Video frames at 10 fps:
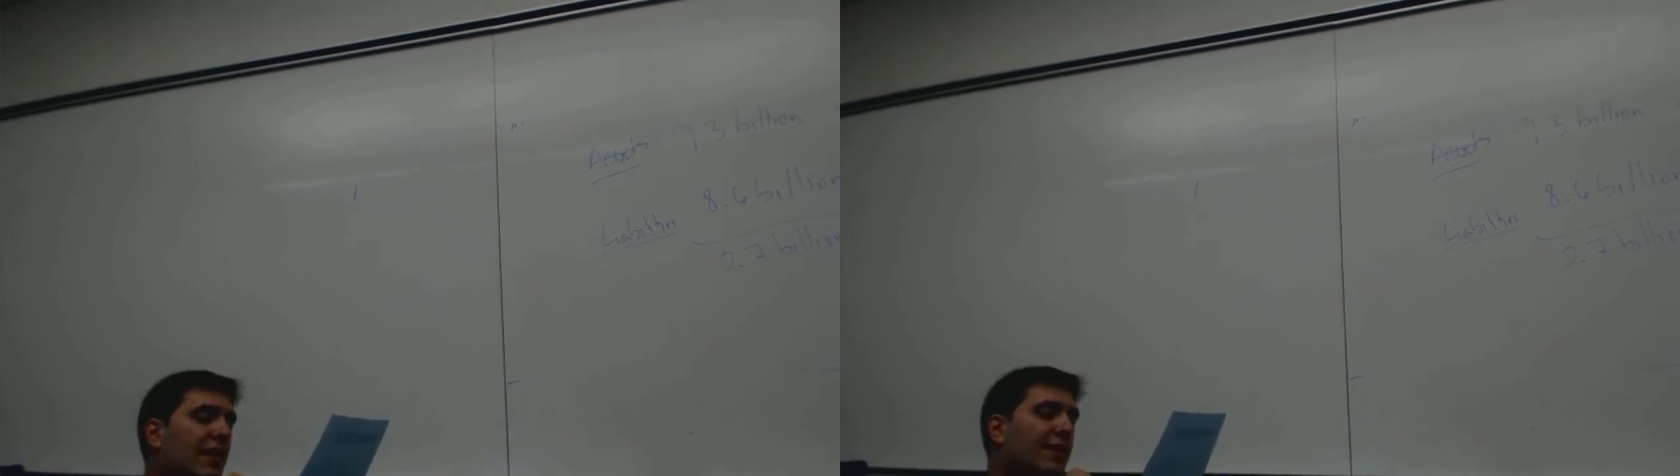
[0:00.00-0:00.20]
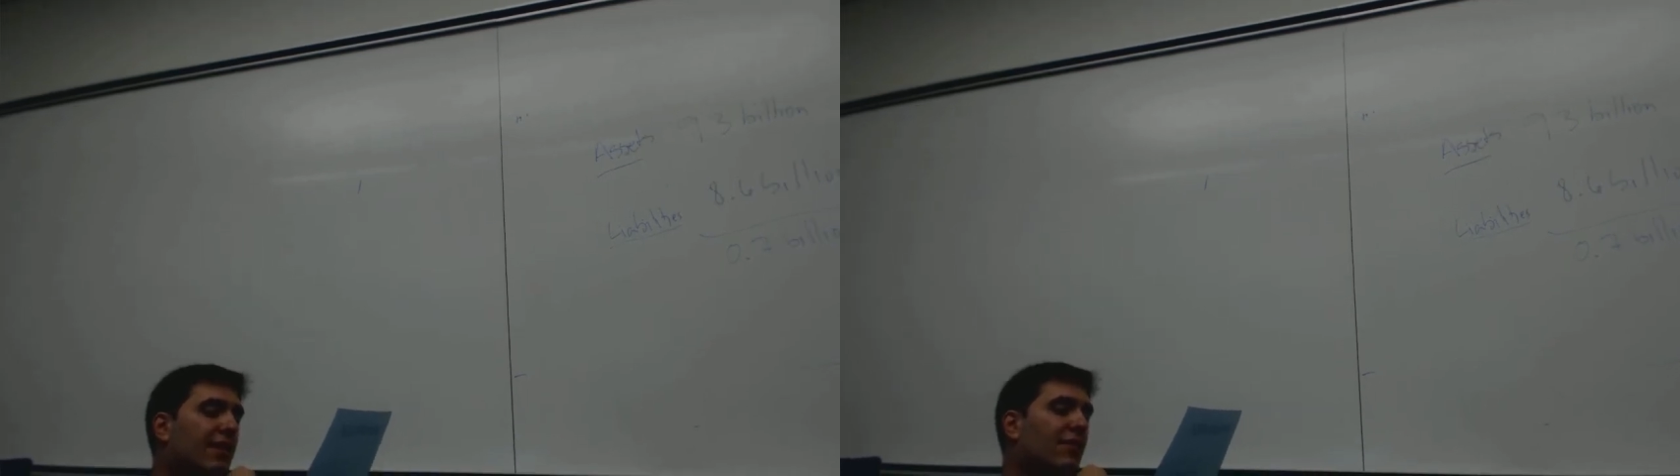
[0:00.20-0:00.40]

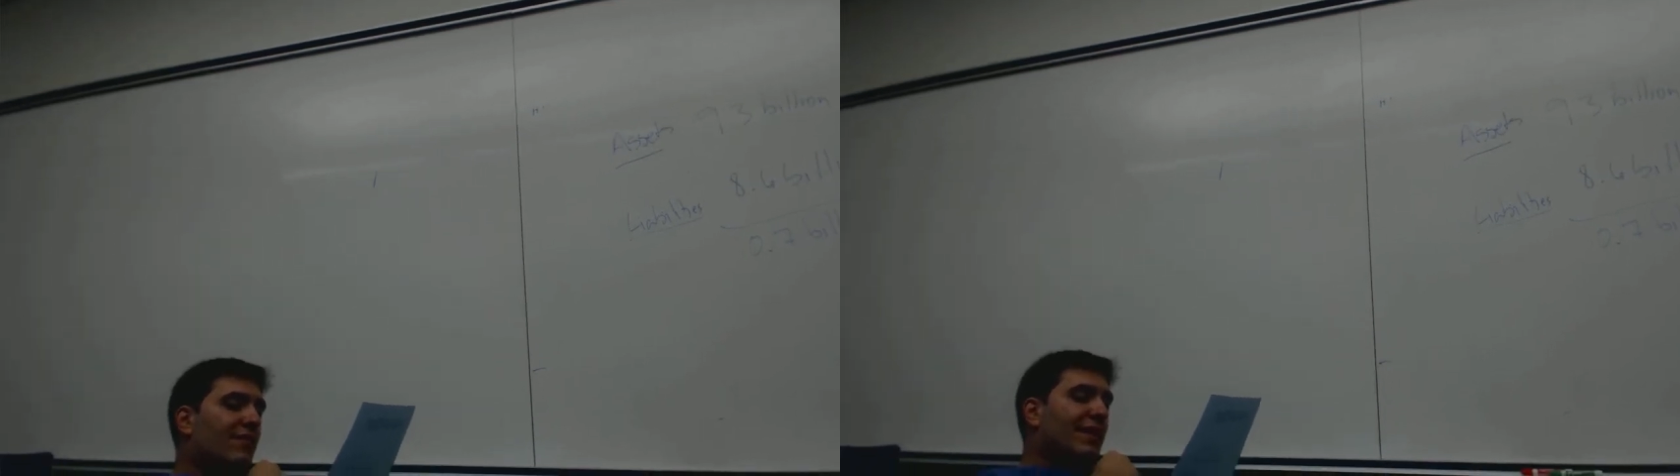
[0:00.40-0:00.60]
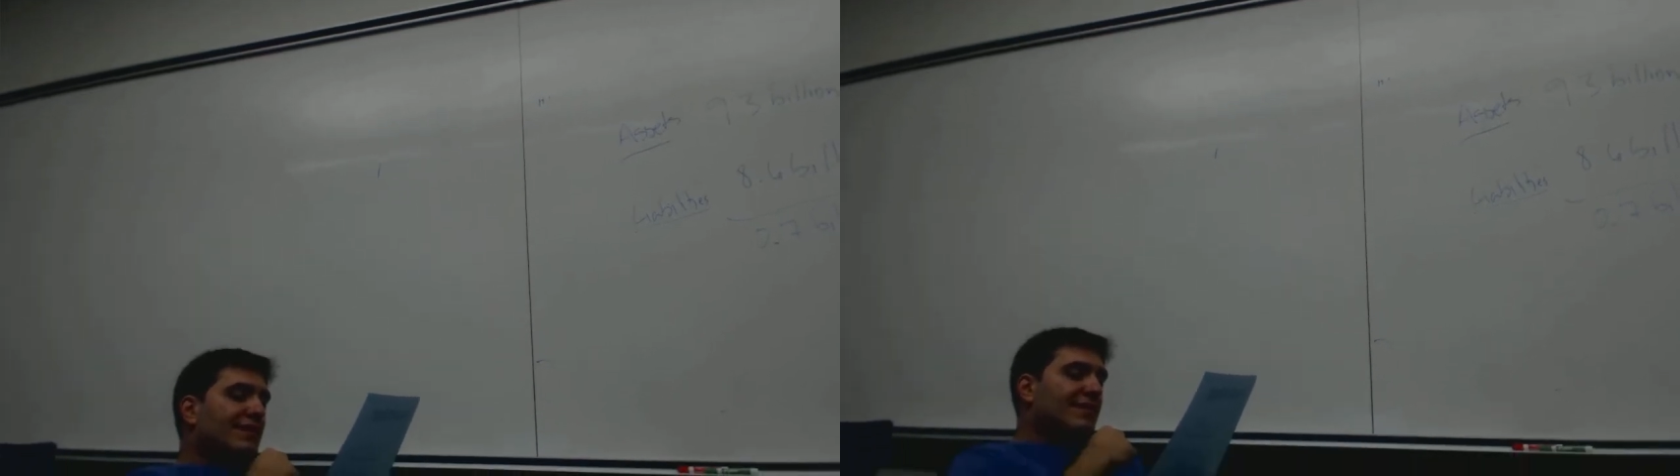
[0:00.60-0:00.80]
and the
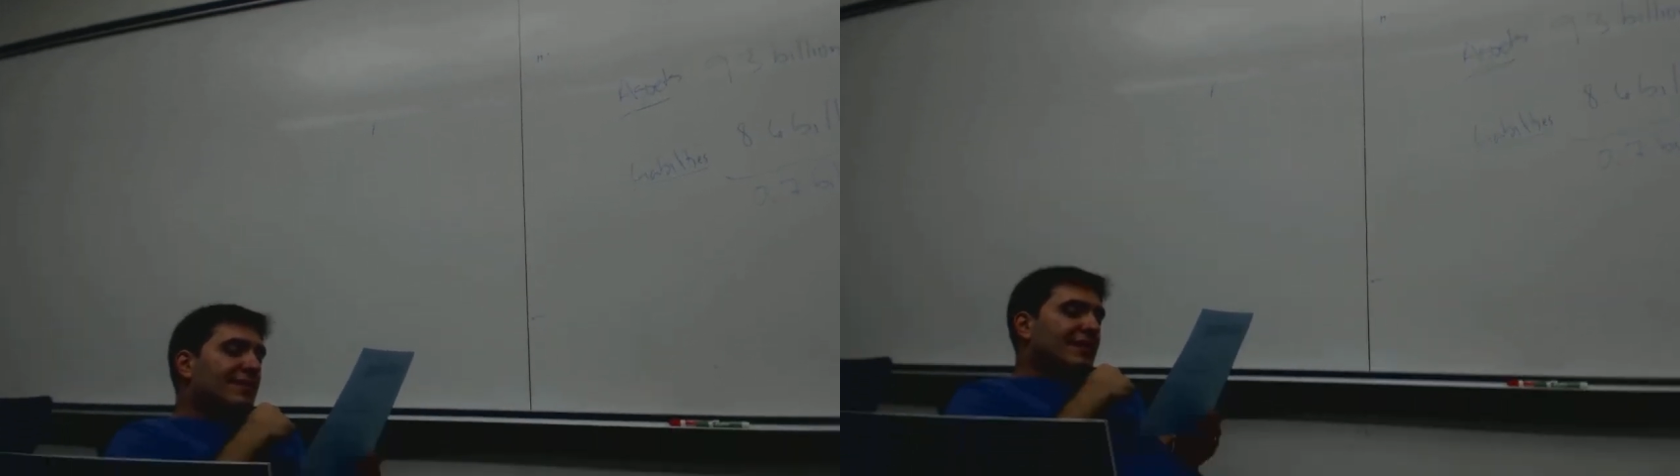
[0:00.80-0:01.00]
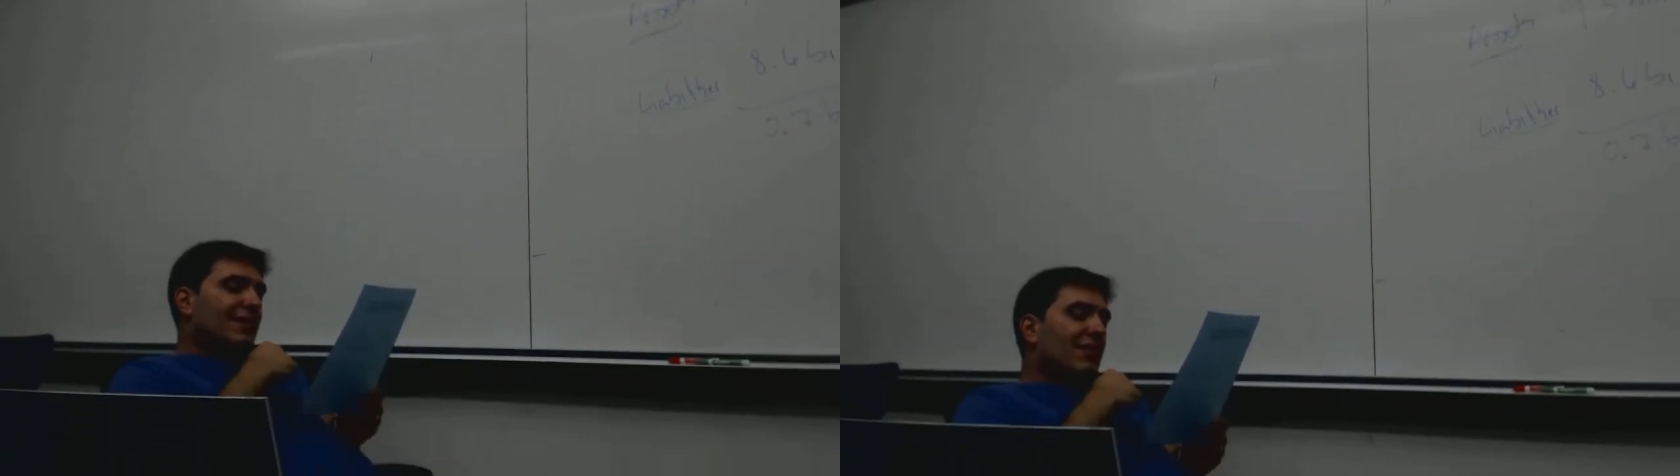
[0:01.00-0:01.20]

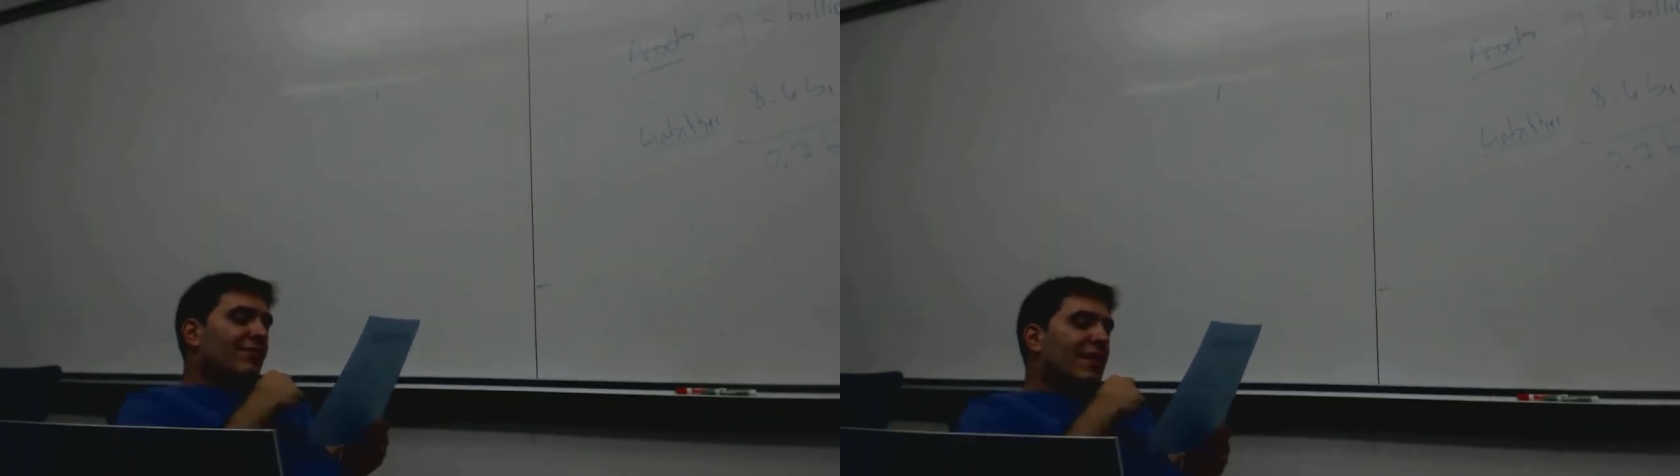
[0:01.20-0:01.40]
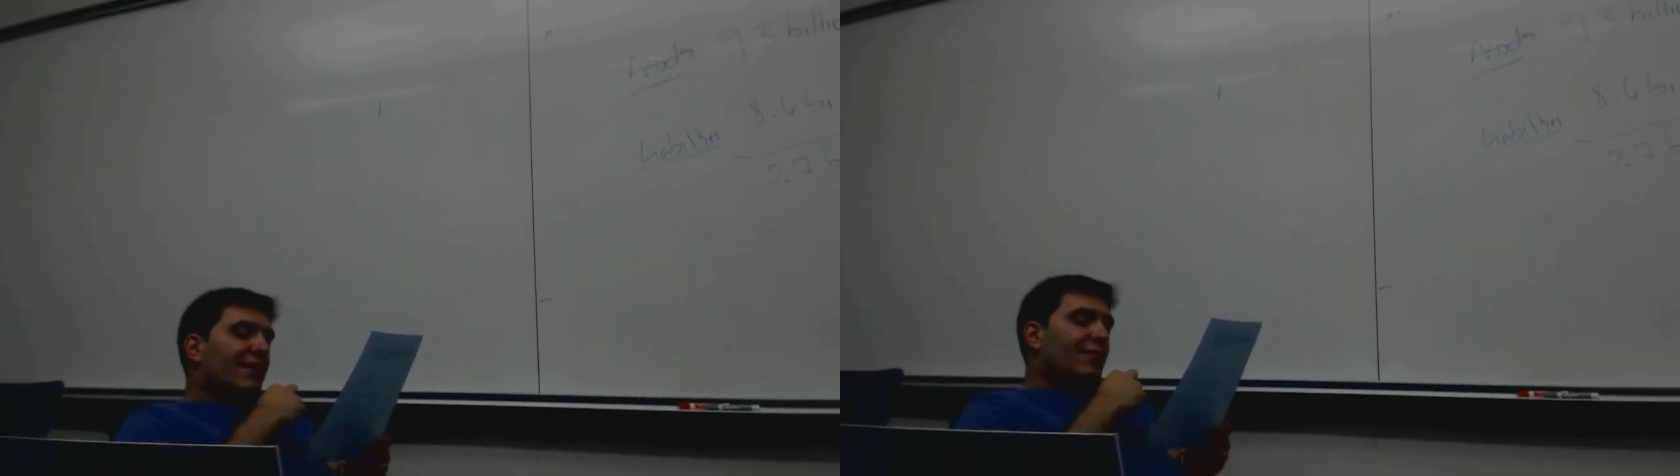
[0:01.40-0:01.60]
convexity of
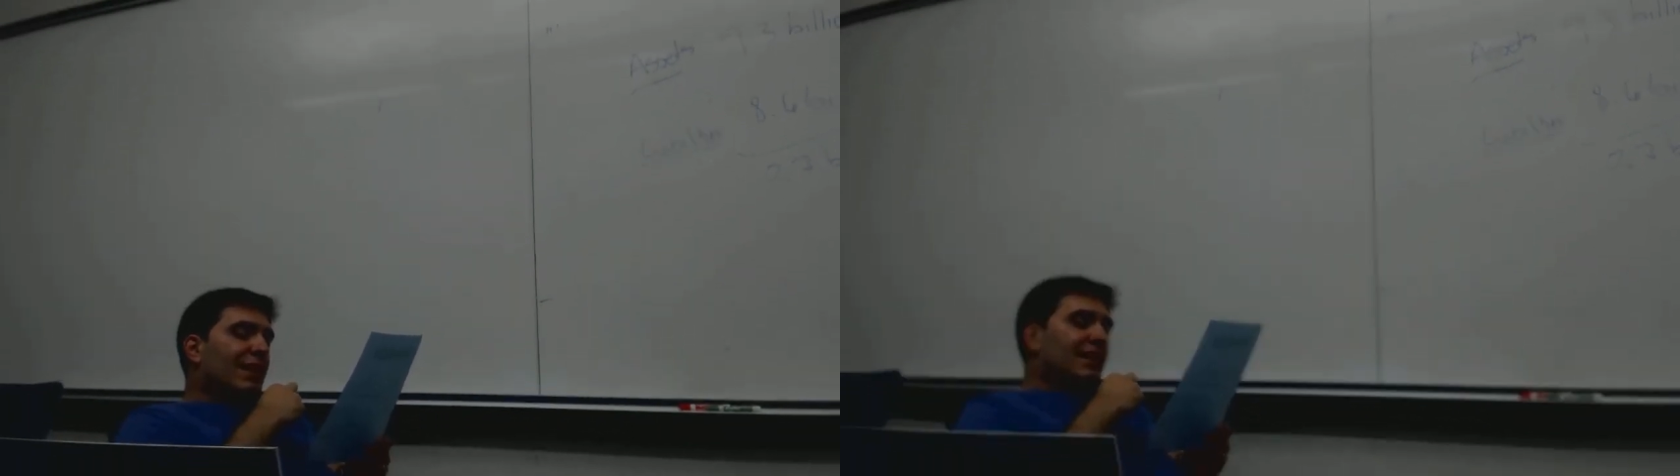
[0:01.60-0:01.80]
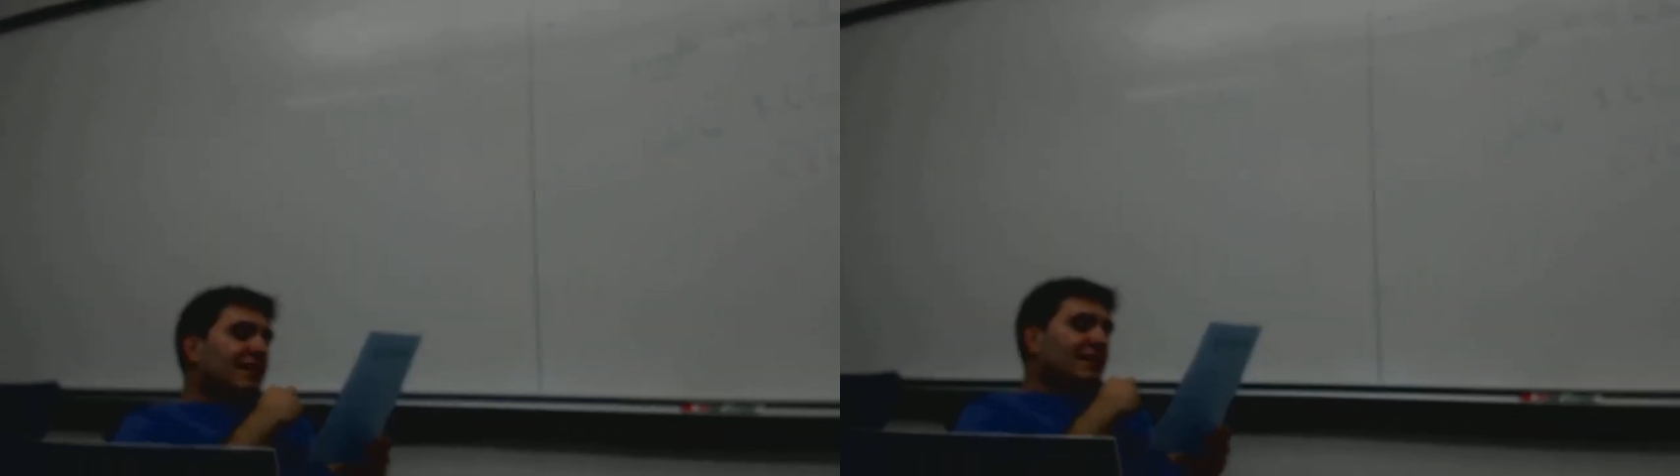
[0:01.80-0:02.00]
the
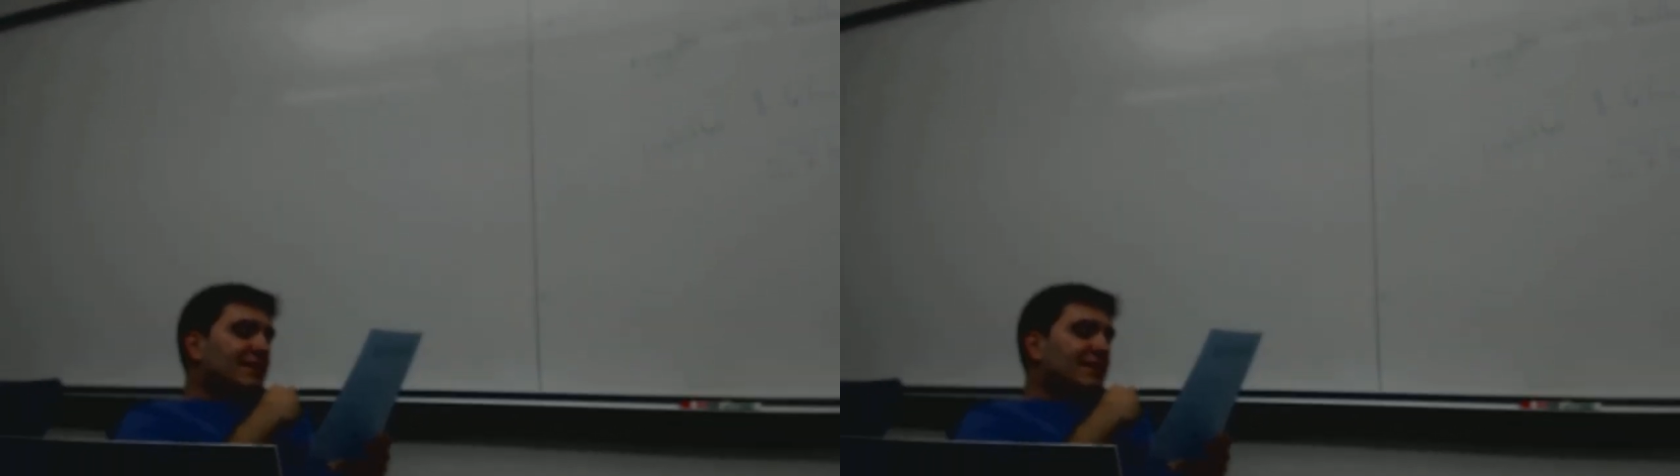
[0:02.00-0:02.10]
liabilities